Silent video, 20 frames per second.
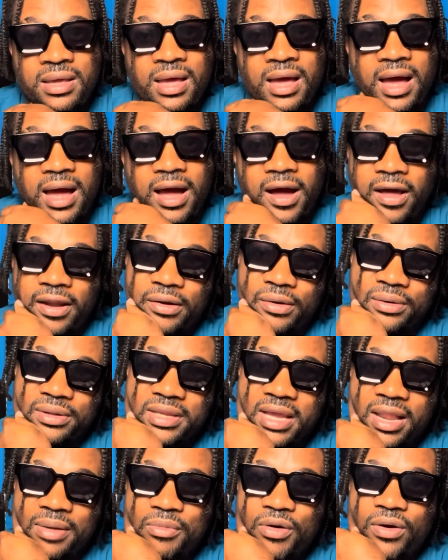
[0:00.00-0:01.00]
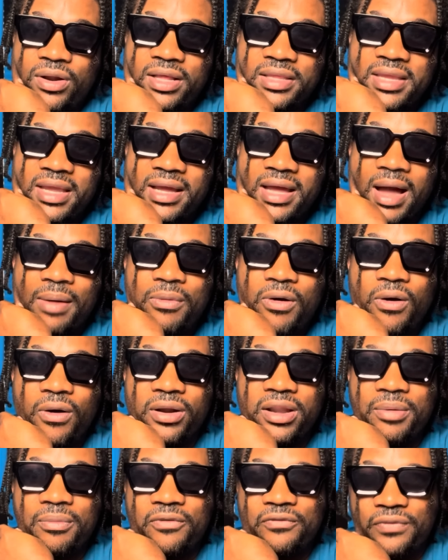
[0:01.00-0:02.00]
And tell me what you think about
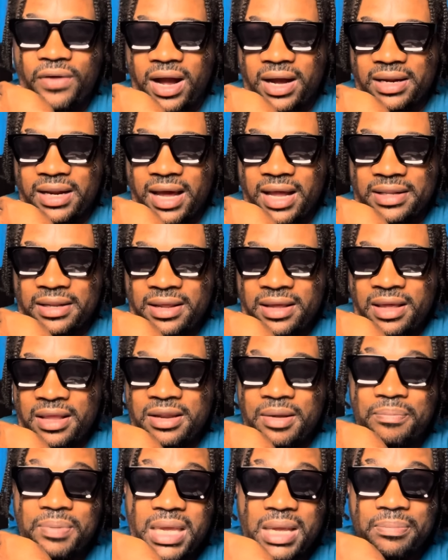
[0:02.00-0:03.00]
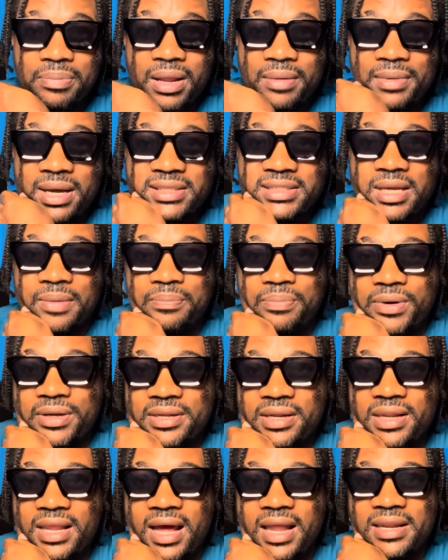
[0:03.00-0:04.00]
the fact that the people must say
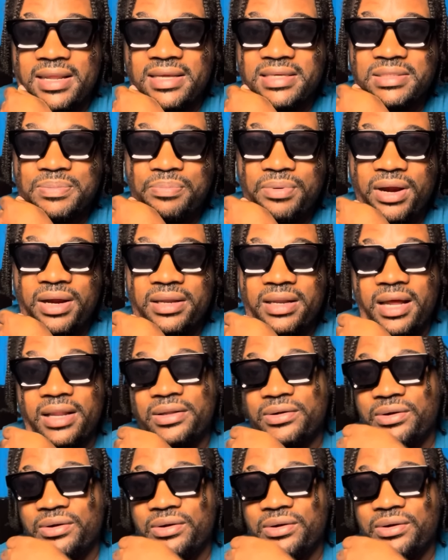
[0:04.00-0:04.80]
Pretty Dan is pregnant.